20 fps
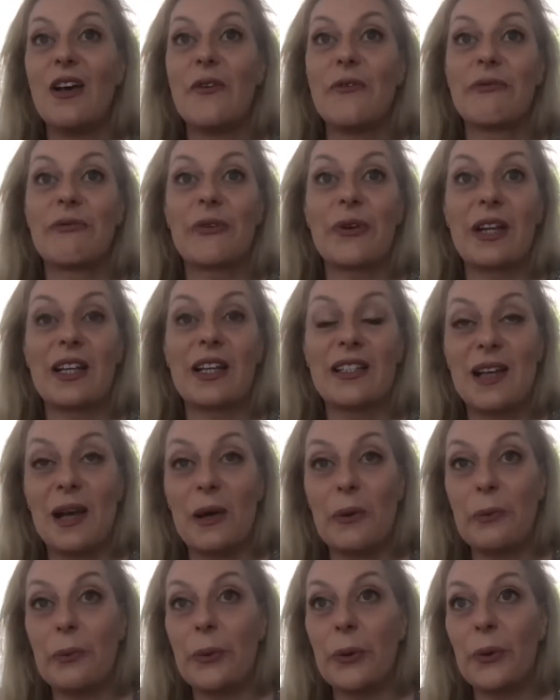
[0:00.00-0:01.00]
For
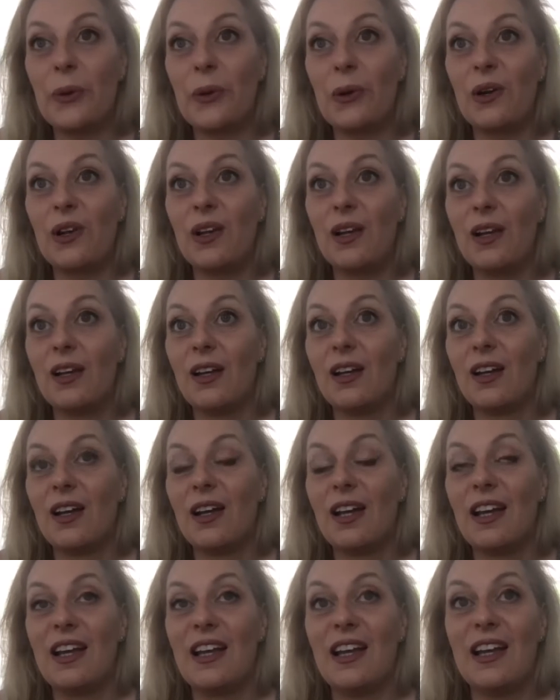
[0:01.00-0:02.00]
example,
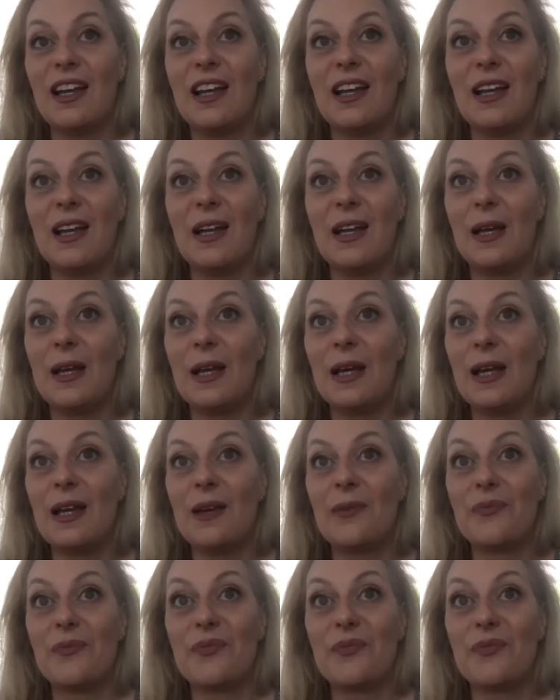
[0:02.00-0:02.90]
uh,